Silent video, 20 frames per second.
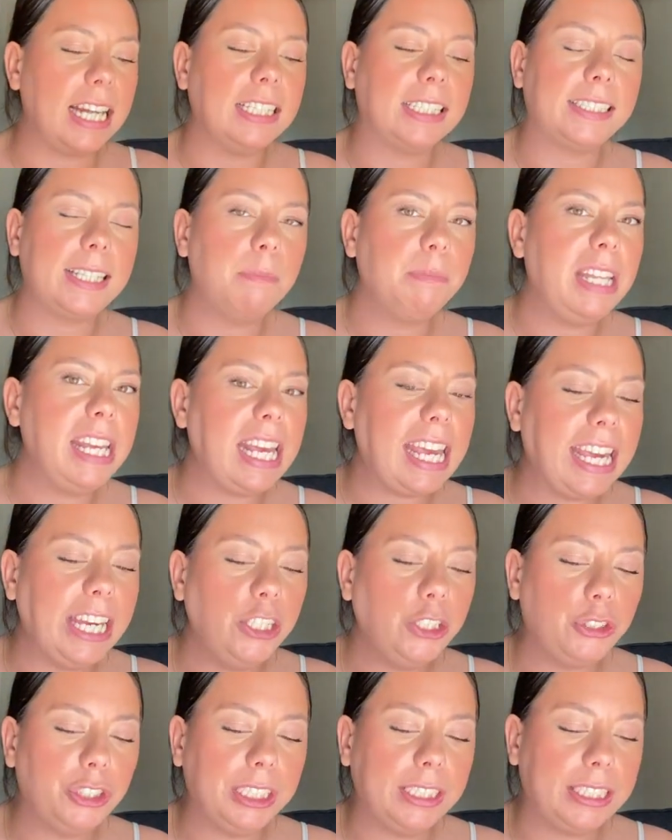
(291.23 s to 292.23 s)
and something
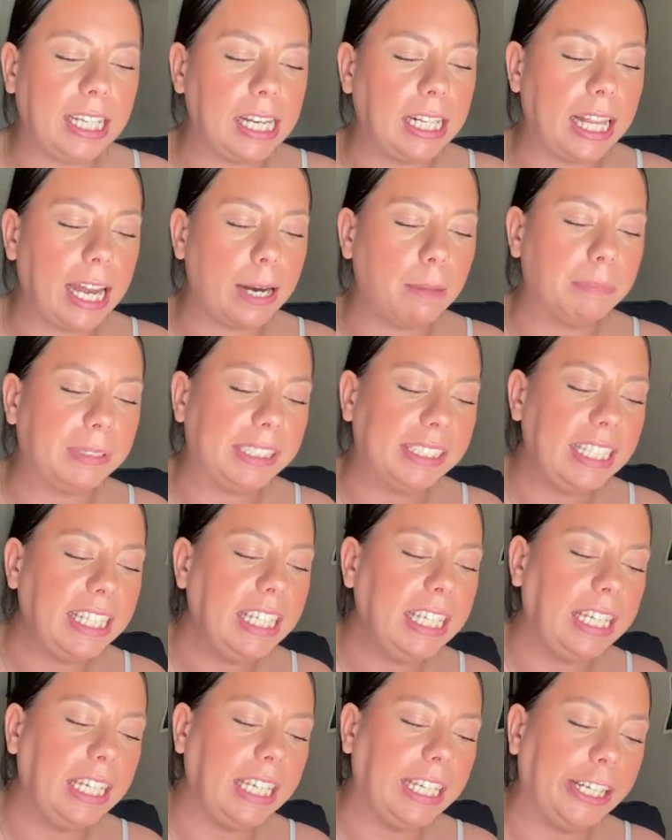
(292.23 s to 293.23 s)
interesting that I'm
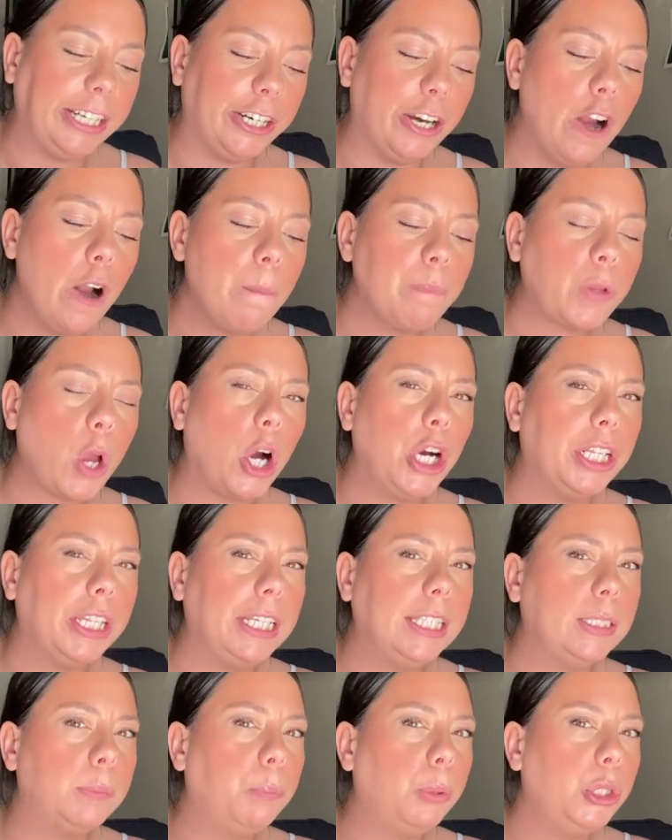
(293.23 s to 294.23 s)
seeing here are
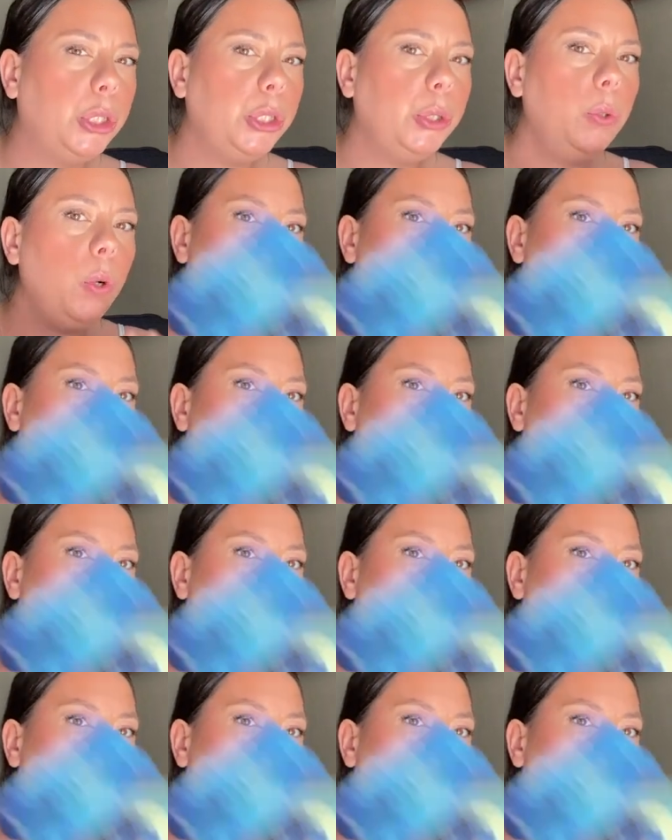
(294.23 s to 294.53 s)
these blue